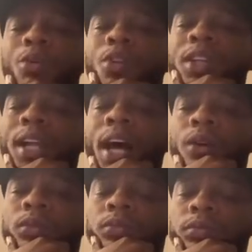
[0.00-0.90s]
to work it
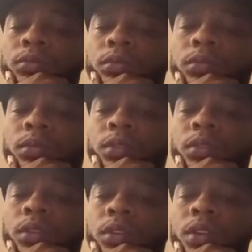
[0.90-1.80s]
out.
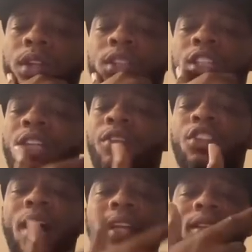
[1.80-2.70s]
She even
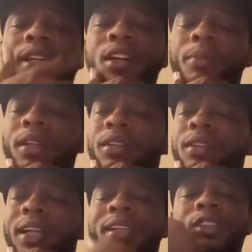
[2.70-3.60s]
tried to tell
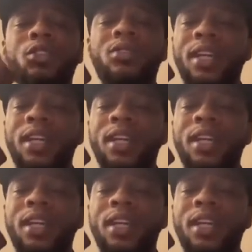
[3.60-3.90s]
me, like I told you